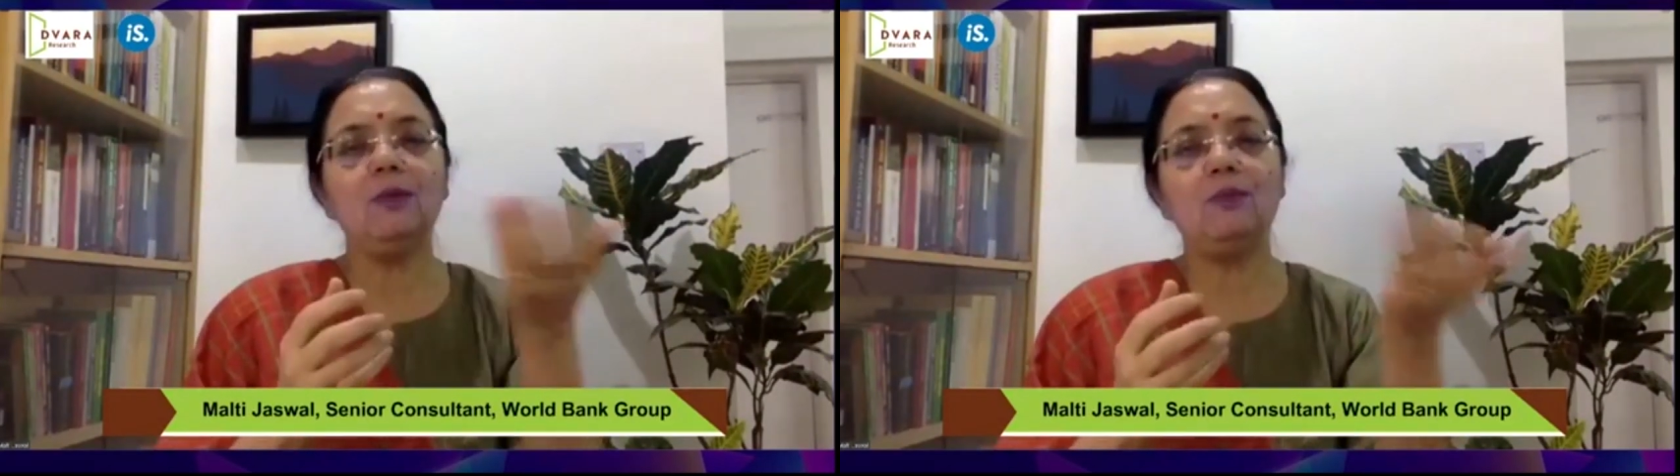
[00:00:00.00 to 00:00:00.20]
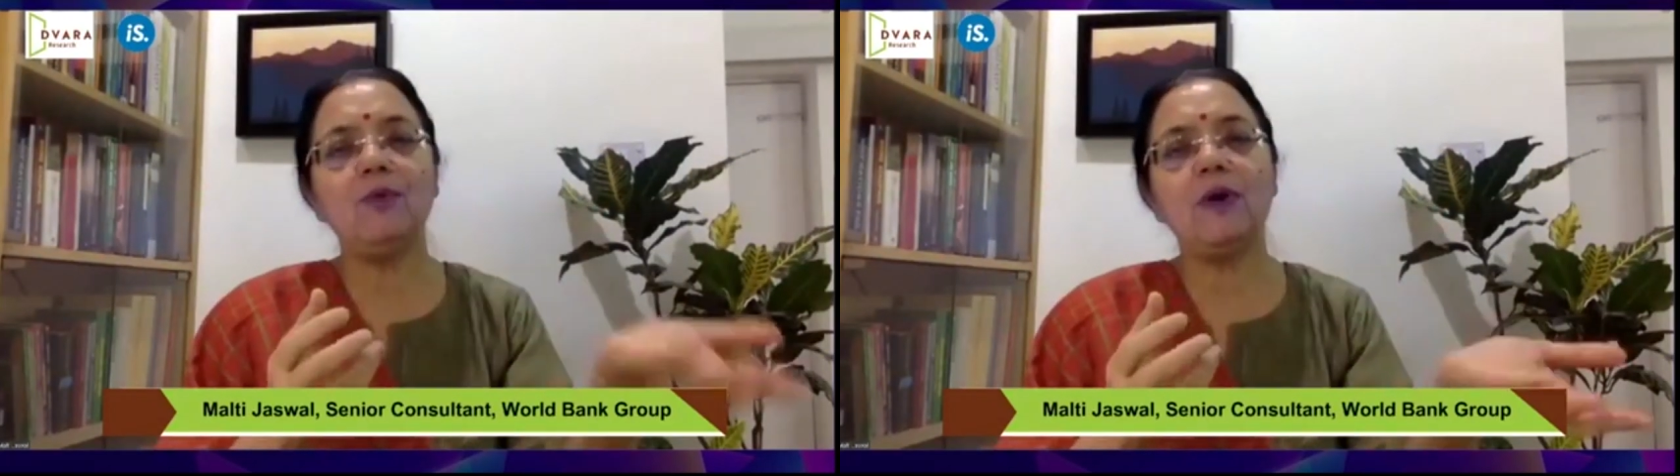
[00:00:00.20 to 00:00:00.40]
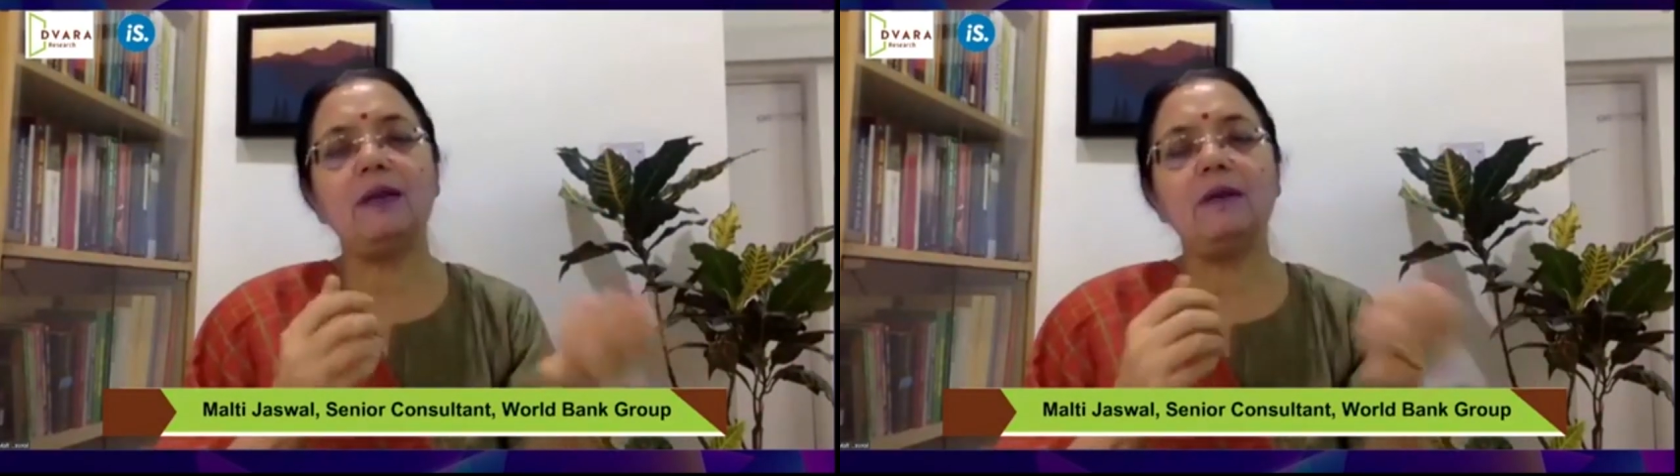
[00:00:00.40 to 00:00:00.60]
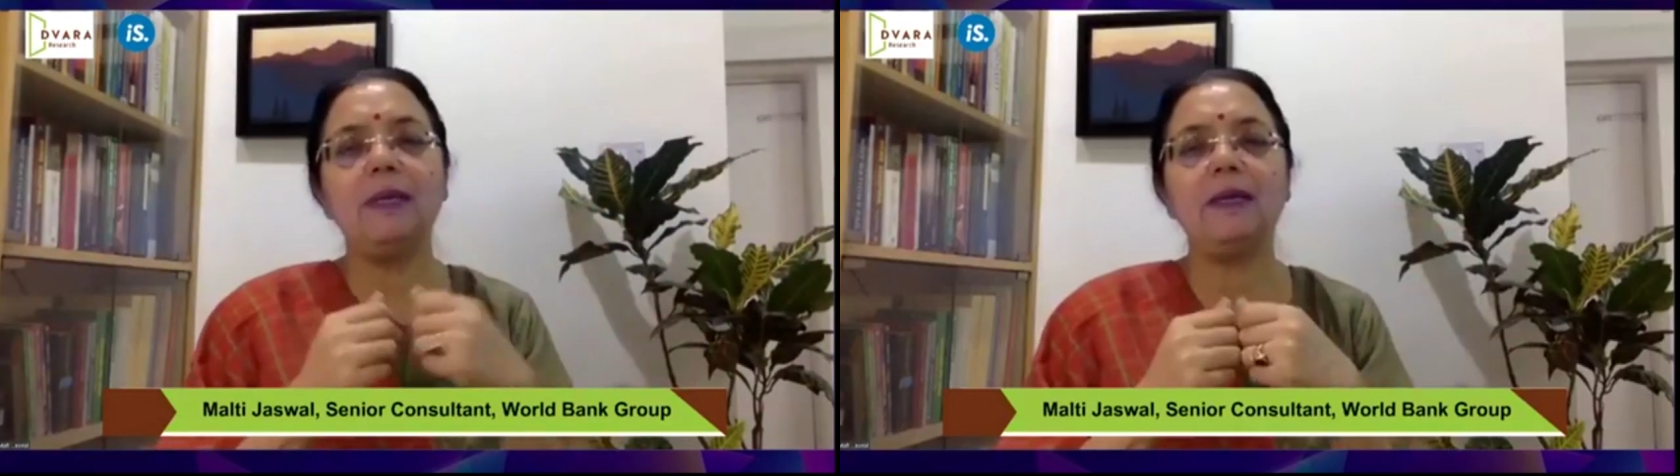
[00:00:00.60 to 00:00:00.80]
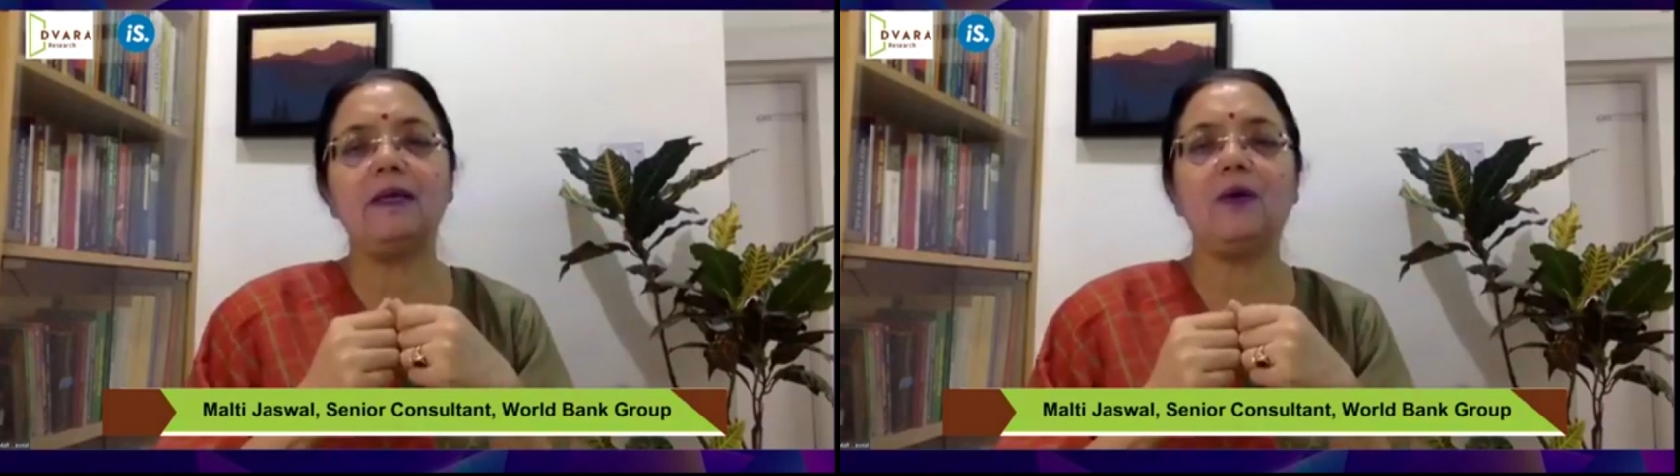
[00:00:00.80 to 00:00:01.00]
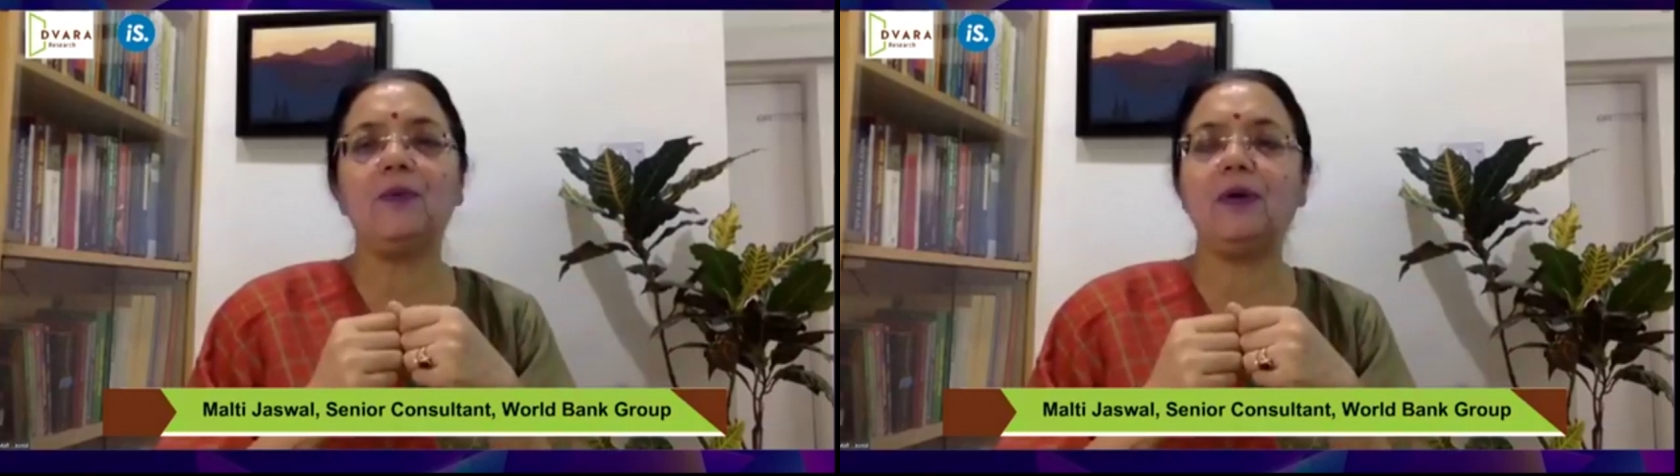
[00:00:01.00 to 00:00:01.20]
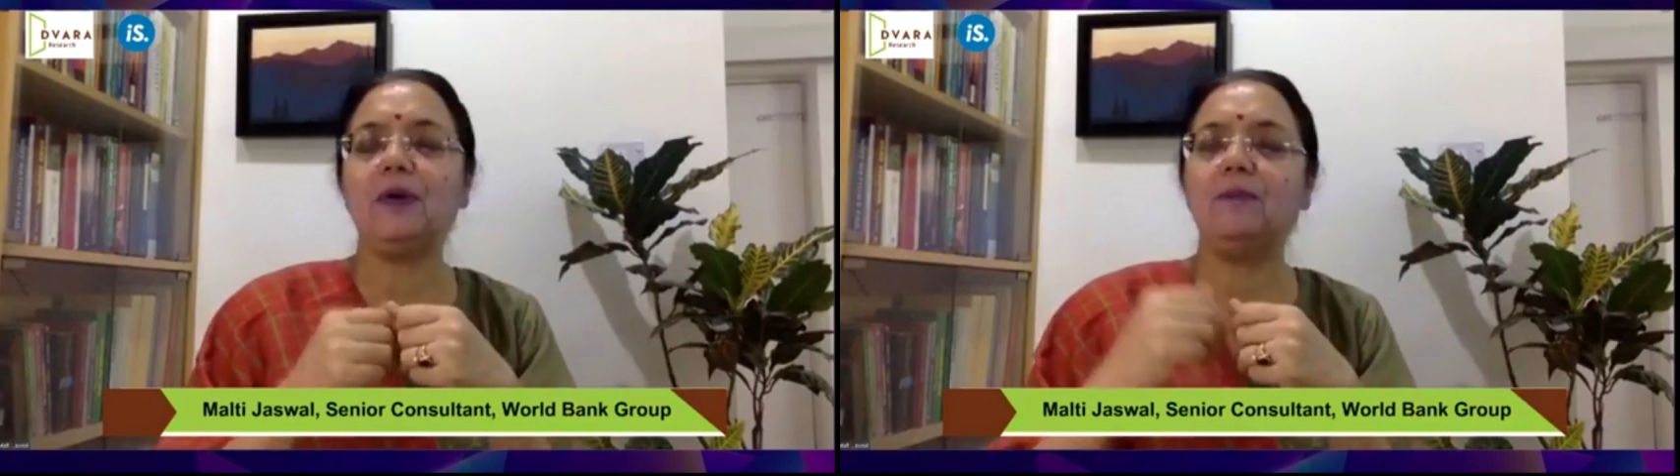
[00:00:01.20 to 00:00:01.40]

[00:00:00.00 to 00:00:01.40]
poor are being covered,